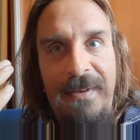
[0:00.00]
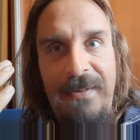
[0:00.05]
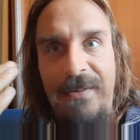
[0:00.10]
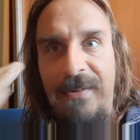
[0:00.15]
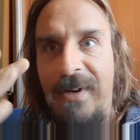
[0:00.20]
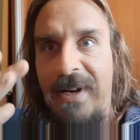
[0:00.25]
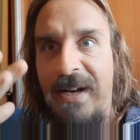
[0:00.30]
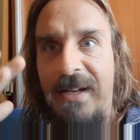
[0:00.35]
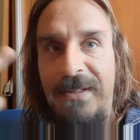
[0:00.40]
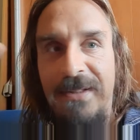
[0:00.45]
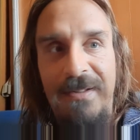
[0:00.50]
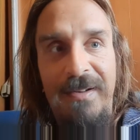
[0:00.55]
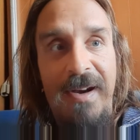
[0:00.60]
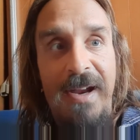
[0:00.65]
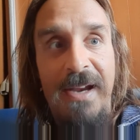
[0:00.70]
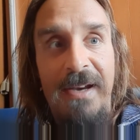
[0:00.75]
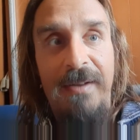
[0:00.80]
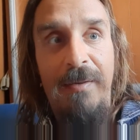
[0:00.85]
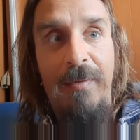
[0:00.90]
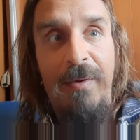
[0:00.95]
So let's
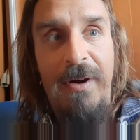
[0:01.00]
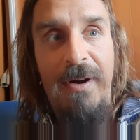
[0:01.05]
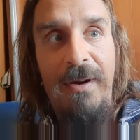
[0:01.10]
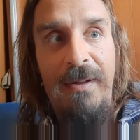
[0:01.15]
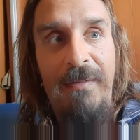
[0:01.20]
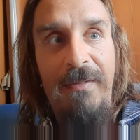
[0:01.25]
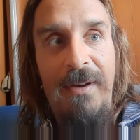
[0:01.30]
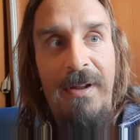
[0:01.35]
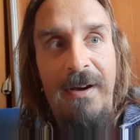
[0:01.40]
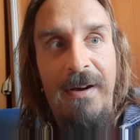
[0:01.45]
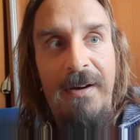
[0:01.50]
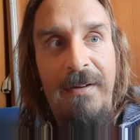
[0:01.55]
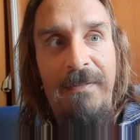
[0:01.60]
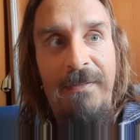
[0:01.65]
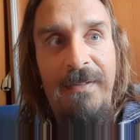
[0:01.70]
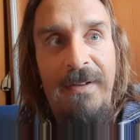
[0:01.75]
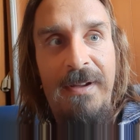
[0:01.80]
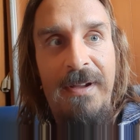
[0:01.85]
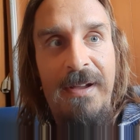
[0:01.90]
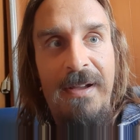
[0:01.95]
create a world of
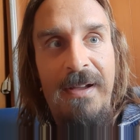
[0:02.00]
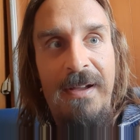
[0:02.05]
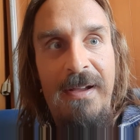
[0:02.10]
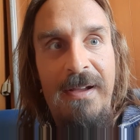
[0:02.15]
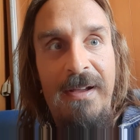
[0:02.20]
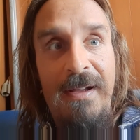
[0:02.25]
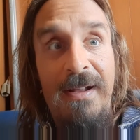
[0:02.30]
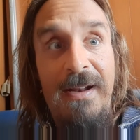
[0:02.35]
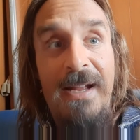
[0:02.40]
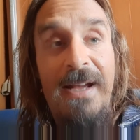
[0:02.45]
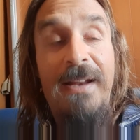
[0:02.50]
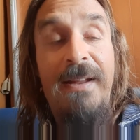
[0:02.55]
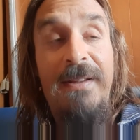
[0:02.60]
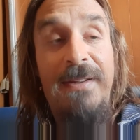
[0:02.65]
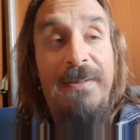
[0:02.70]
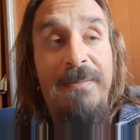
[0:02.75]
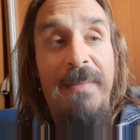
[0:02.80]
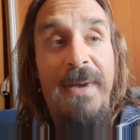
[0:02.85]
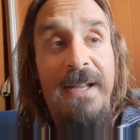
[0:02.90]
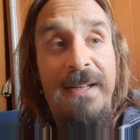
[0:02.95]
love. Let
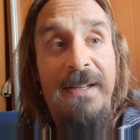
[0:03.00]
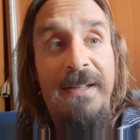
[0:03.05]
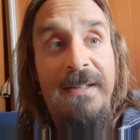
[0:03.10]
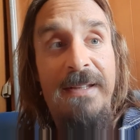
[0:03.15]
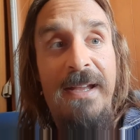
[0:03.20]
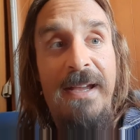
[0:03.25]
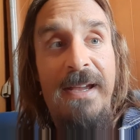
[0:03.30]
us meditate.